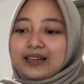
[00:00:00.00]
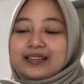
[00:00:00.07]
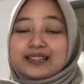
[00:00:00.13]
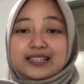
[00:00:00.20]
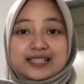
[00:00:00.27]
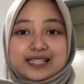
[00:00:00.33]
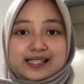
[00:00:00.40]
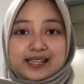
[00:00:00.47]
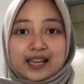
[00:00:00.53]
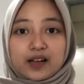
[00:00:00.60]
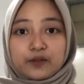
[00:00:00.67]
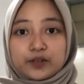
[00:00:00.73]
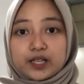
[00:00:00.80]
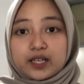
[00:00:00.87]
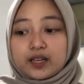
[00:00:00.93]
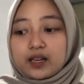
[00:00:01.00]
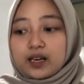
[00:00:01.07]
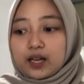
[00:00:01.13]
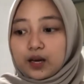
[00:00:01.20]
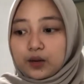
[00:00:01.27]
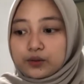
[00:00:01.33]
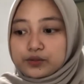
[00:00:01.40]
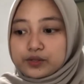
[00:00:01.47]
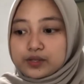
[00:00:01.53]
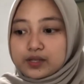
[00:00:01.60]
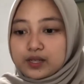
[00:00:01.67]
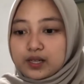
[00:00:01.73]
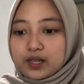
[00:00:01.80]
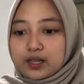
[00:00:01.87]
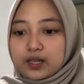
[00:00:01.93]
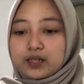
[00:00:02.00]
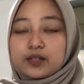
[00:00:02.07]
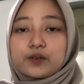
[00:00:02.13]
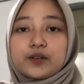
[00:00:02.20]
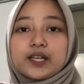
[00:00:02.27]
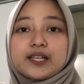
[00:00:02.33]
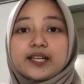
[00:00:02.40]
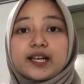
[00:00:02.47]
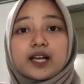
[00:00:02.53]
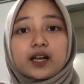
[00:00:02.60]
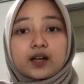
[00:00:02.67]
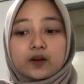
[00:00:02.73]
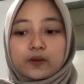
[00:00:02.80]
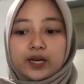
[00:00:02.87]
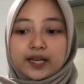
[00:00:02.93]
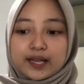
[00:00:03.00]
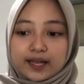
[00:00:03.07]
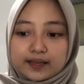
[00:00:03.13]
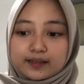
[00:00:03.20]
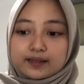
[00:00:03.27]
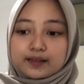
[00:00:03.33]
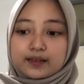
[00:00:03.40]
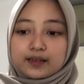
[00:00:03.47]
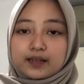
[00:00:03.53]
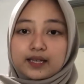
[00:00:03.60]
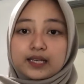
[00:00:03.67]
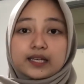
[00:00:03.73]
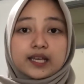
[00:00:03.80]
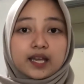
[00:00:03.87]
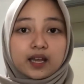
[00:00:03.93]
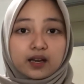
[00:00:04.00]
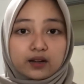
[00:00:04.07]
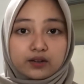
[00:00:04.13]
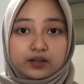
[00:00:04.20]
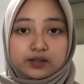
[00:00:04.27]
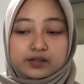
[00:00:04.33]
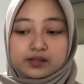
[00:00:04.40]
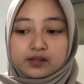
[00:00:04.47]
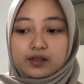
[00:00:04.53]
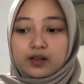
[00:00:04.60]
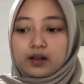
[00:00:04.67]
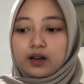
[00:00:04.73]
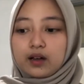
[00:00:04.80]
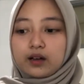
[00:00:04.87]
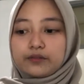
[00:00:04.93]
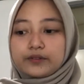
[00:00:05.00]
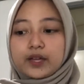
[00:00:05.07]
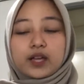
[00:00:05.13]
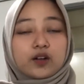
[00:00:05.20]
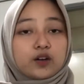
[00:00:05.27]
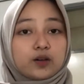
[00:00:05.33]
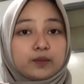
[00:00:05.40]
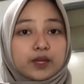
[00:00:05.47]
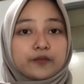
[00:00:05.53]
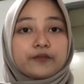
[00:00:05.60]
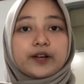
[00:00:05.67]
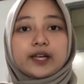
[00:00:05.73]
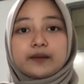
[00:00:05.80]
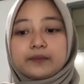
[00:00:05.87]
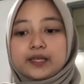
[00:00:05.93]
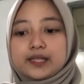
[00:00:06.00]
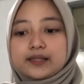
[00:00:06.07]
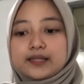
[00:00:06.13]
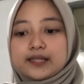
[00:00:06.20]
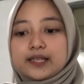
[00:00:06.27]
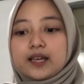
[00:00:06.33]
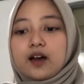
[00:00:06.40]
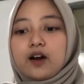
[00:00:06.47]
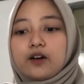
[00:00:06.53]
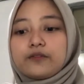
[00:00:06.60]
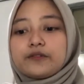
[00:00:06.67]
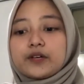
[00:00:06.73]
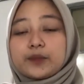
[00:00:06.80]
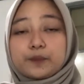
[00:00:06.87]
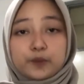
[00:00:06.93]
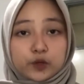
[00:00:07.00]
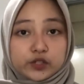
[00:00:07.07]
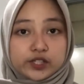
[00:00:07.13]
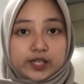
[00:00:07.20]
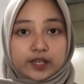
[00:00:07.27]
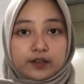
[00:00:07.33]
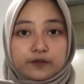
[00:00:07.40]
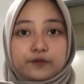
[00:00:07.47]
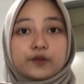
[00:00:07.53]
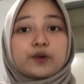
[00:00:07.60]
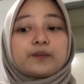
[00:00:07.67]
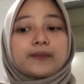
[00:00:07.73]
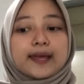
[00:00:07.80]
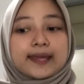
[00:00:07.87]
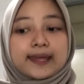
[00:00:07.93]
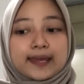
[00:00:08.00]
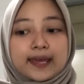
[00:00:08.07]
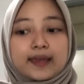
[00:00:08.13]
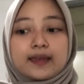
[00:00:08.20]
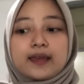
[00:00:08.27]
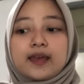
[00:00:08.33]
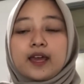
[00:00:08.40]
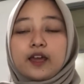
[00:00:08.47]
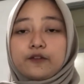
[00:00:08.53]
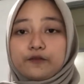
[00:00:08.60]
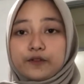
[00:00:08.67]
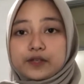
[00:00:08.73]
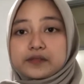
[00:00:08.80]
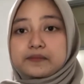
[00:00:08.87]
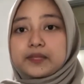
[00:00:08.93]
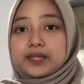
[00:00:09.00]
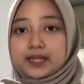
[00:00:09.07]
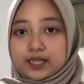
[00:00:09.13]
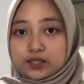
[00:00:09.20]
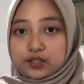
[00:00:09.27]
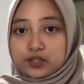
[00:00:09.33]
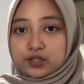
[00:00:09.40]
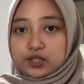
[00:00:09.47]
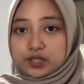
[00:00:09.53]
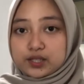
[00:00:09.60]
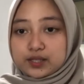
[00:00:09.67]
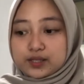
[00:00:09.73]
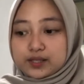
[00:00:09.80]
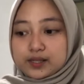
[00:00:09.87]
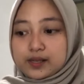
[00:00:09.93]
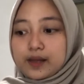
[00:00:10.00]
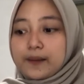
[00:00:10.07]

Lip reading: The discounting allows calculating aggregate indicators of economic viability of a project for making investment decisions.